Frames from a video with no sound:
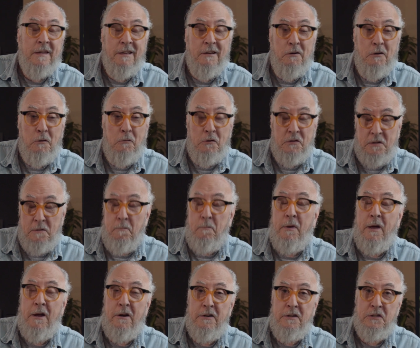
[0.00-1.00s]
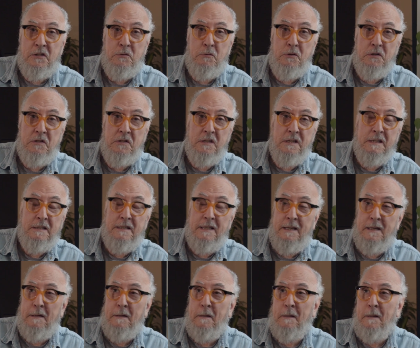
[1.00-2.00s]
while I was in Paris, was that
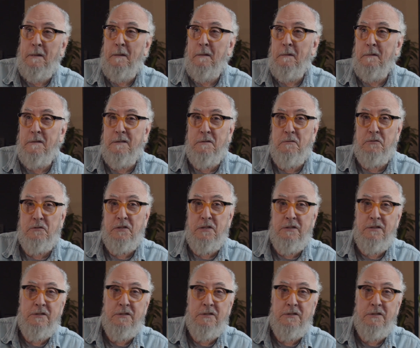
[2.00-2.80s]
there was